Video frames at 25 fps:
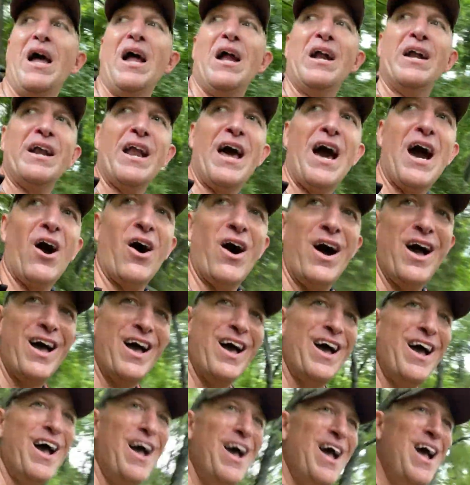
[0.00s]
Now,
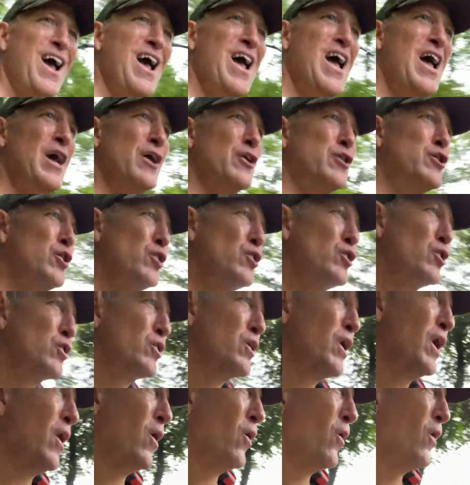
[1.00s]
as soon as you
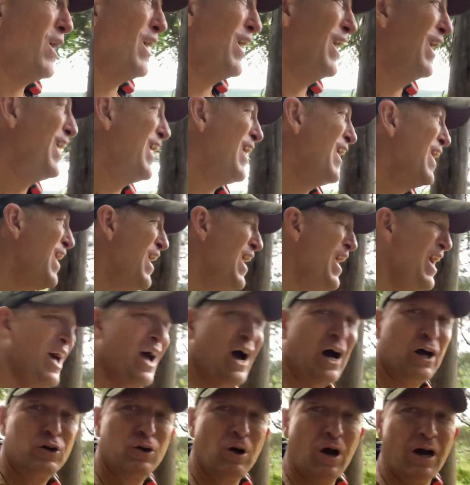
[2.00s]
go
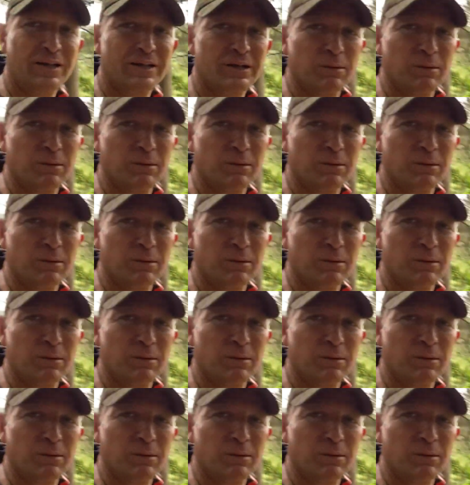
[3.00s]
across the